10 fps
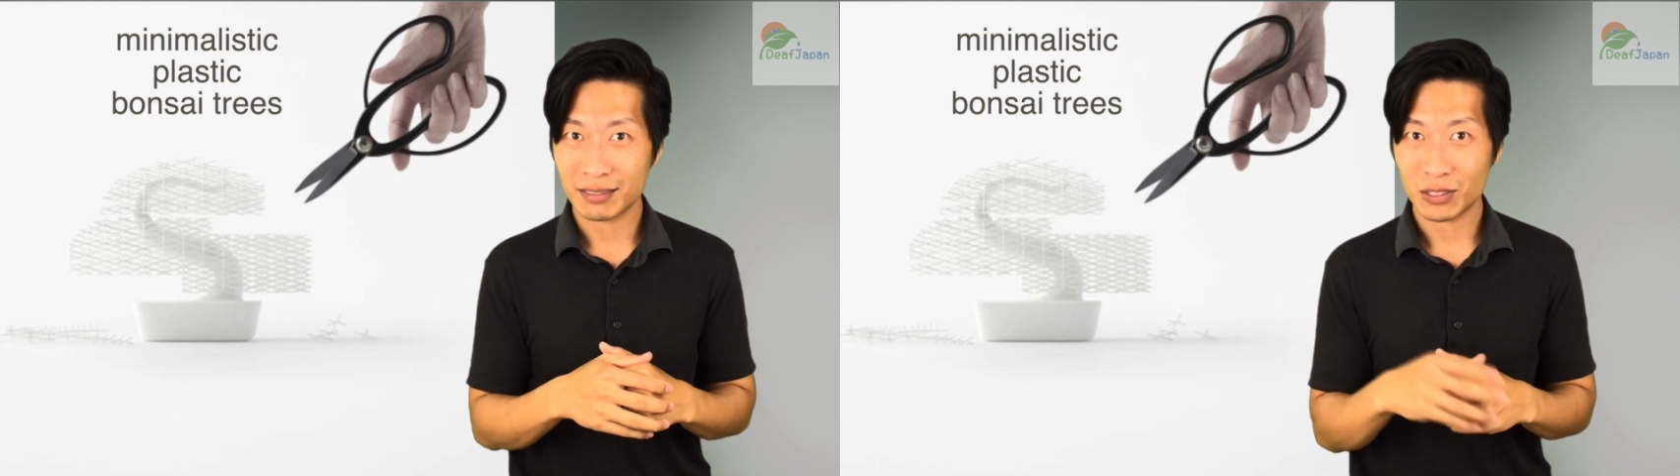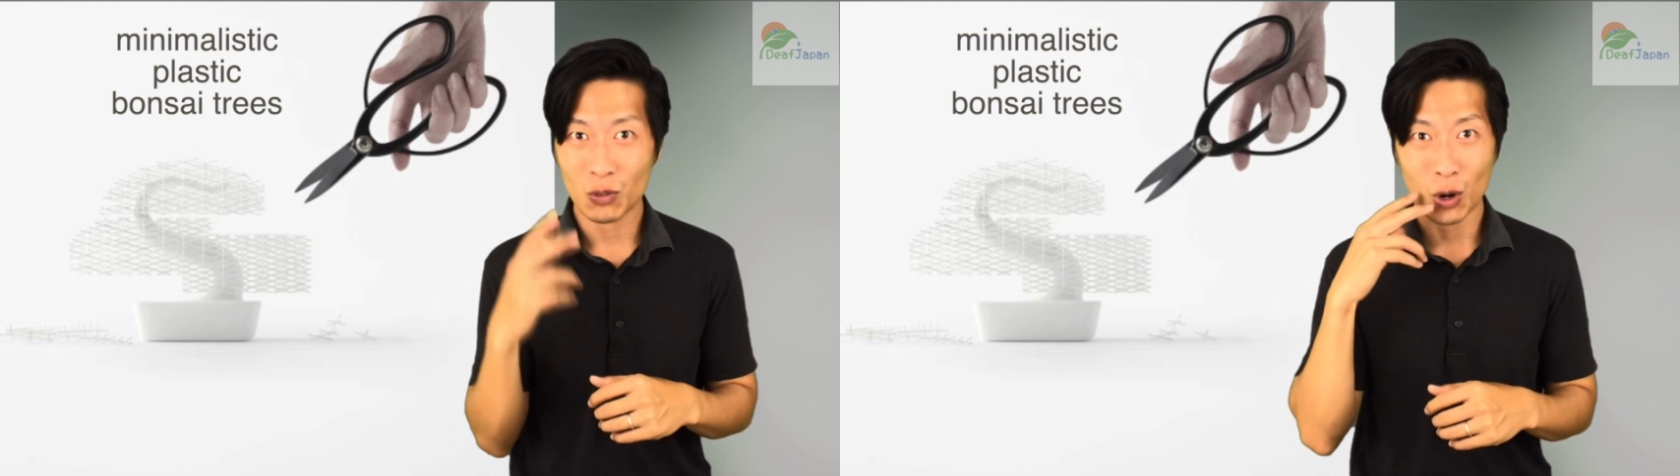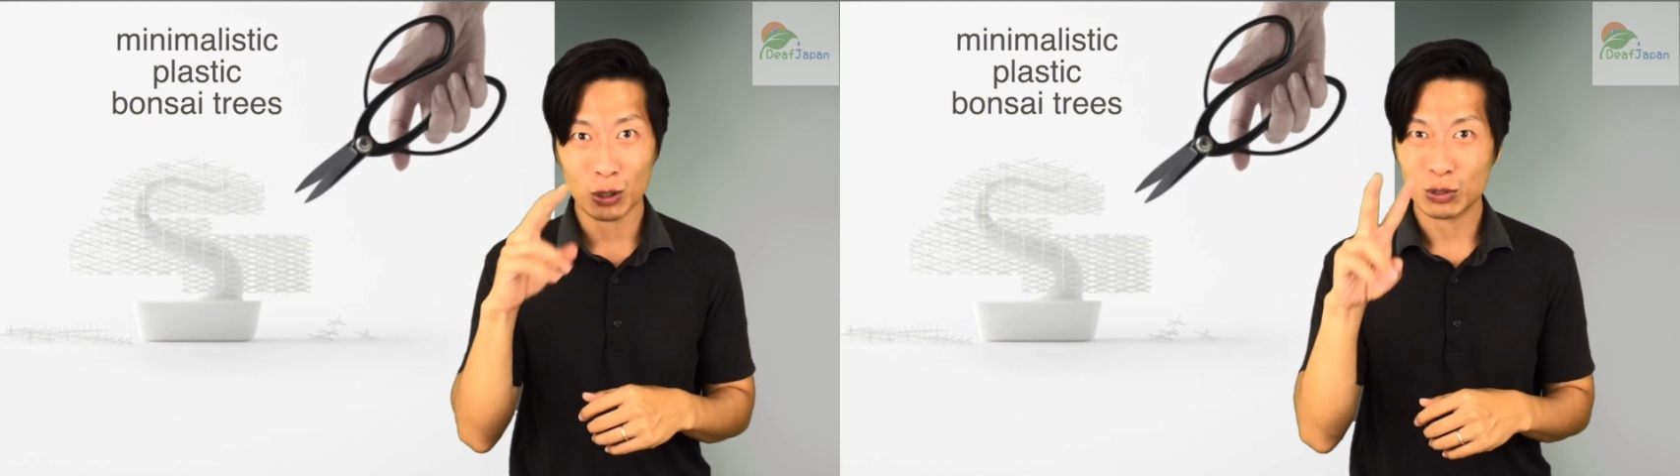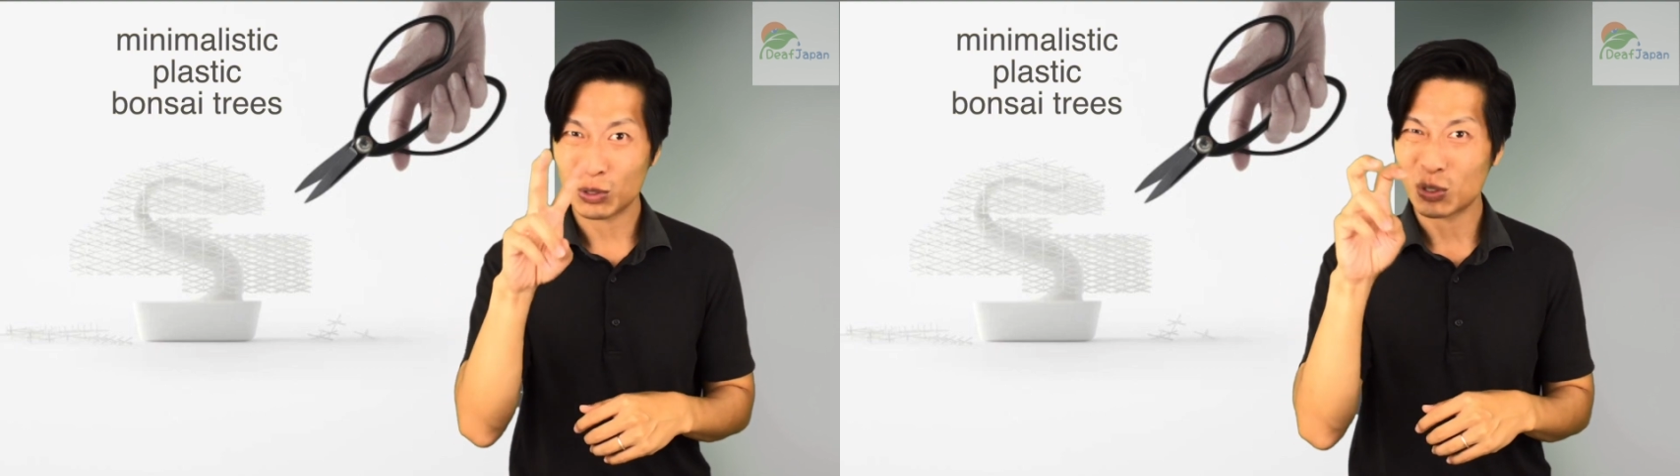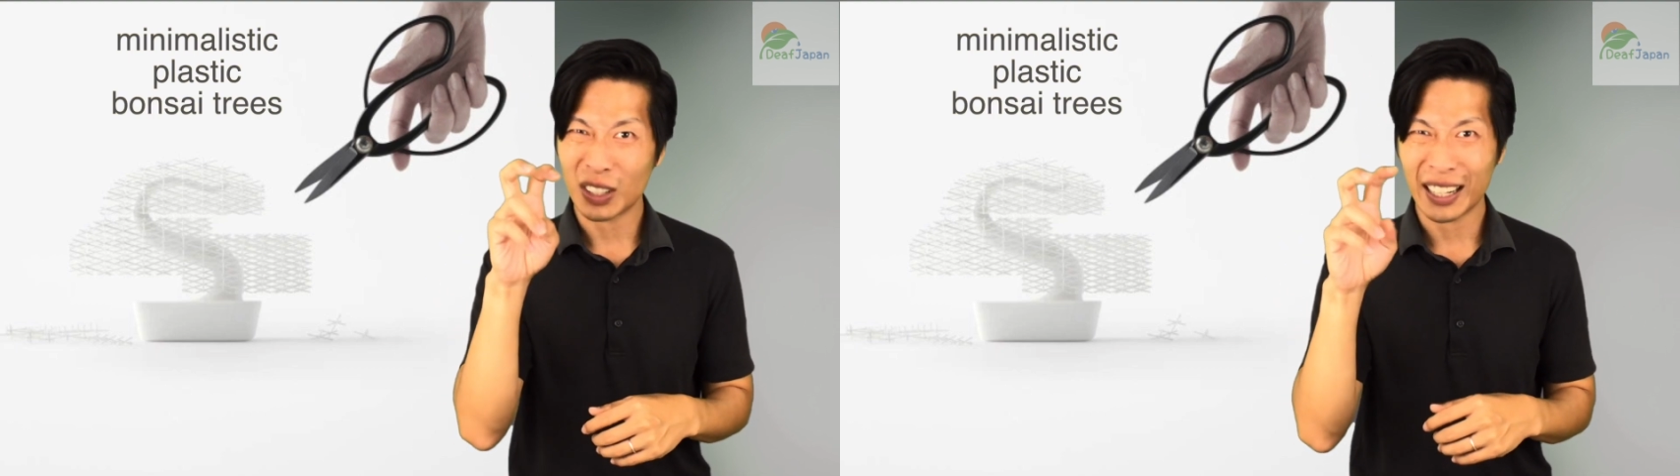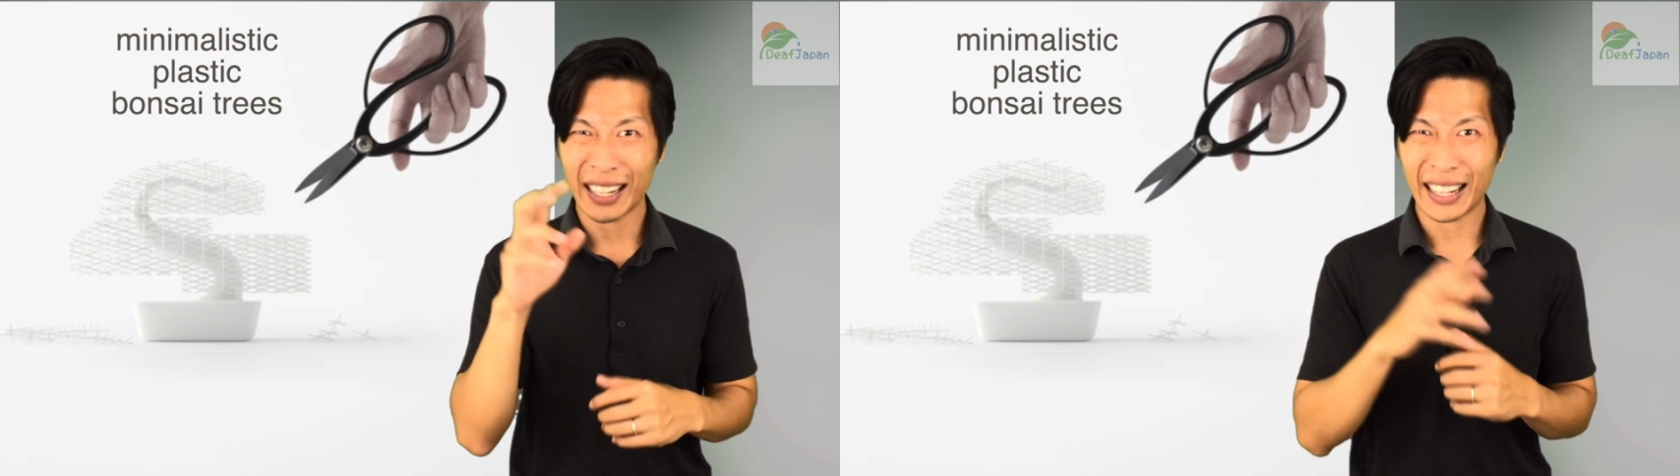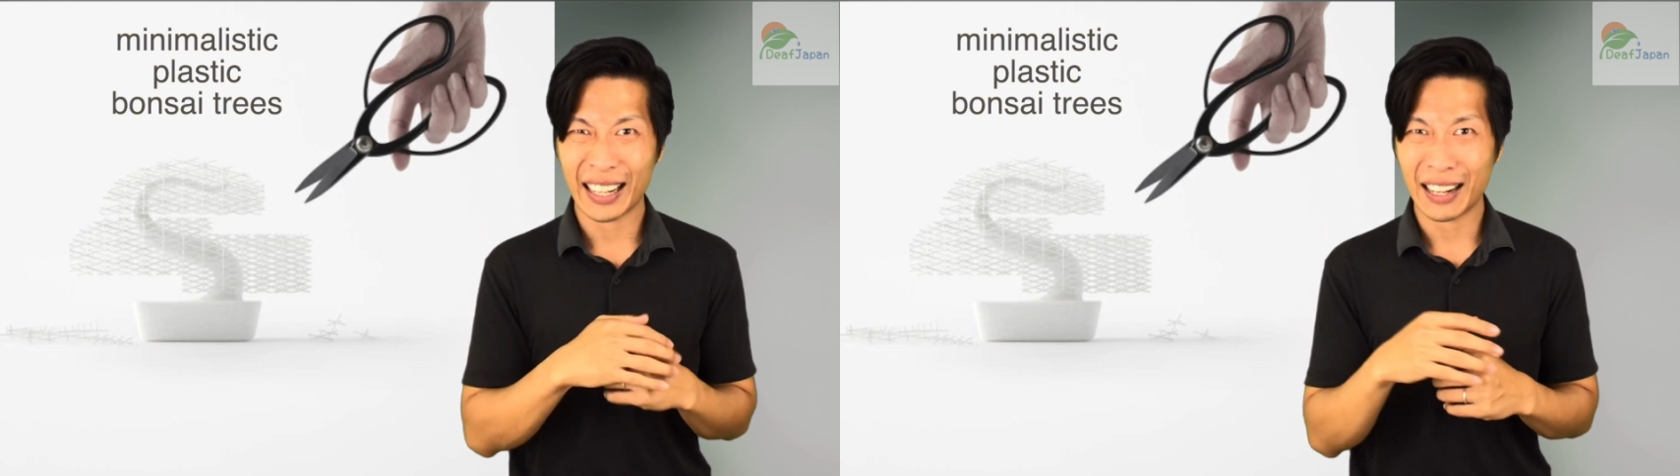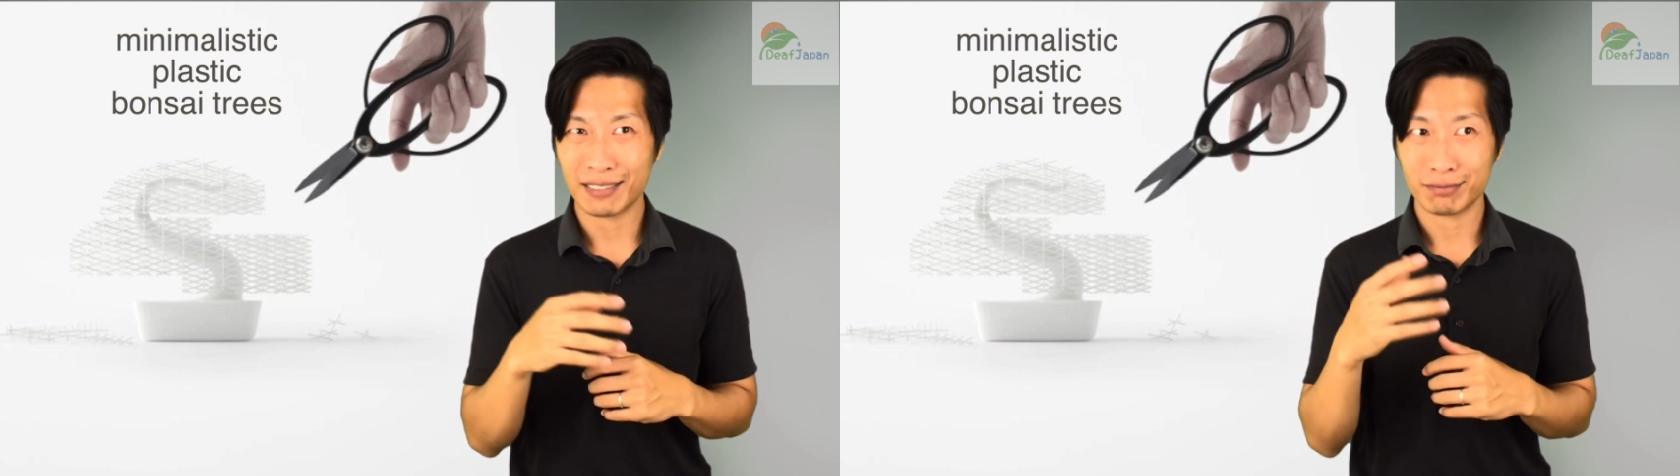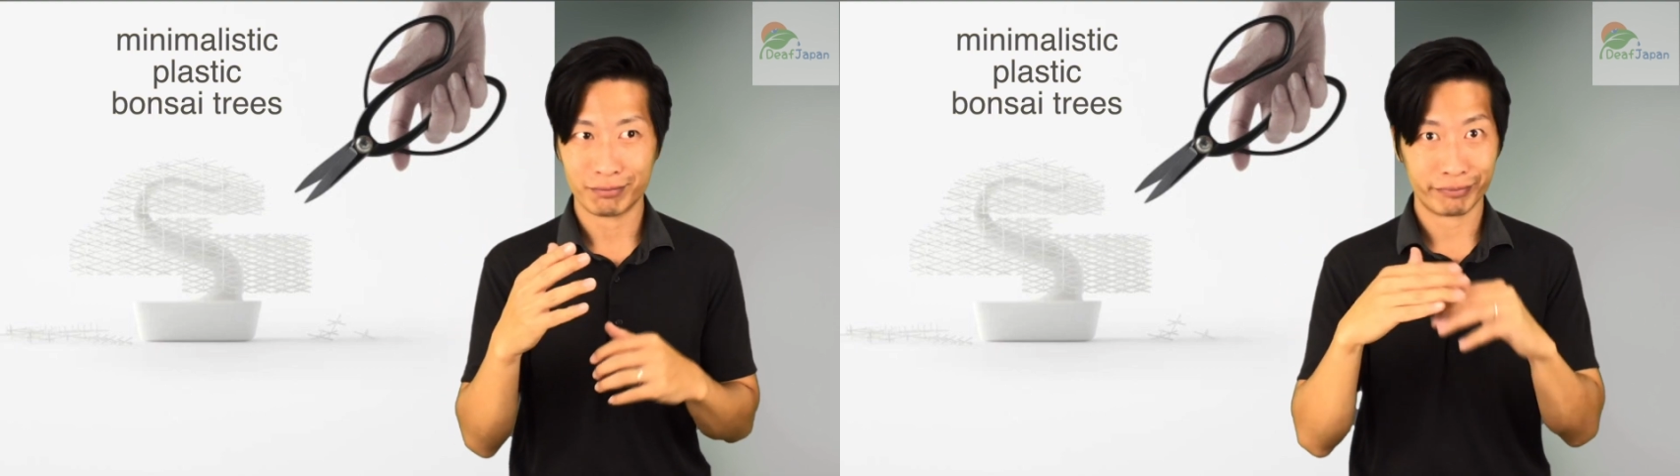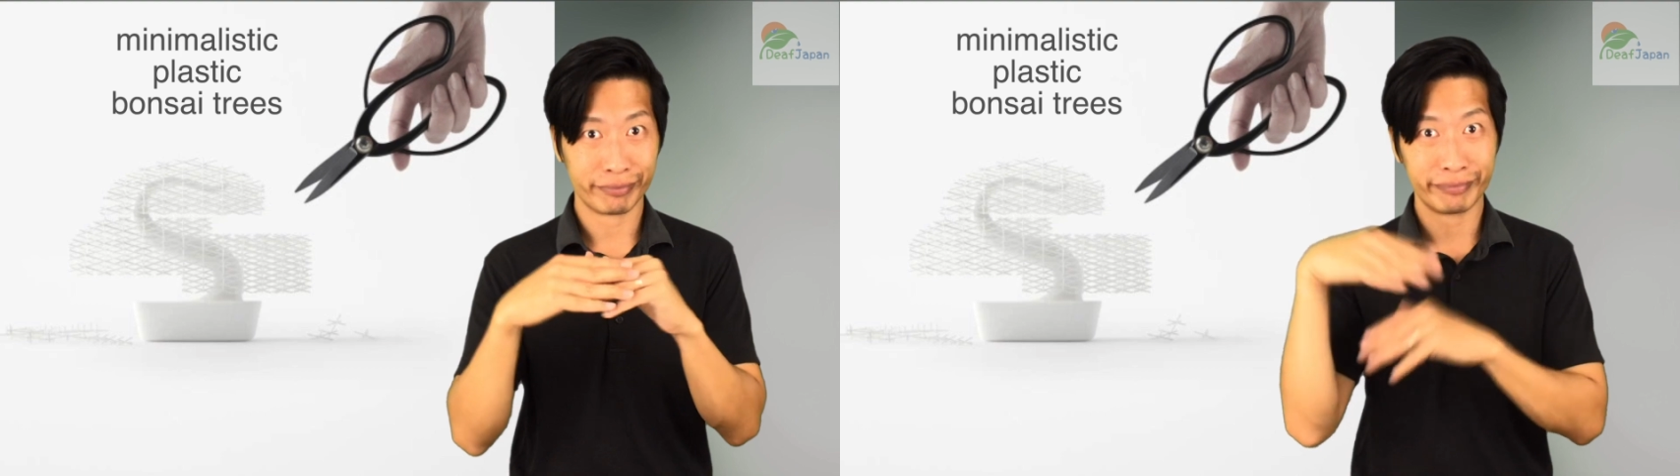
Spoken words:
and more dollars, or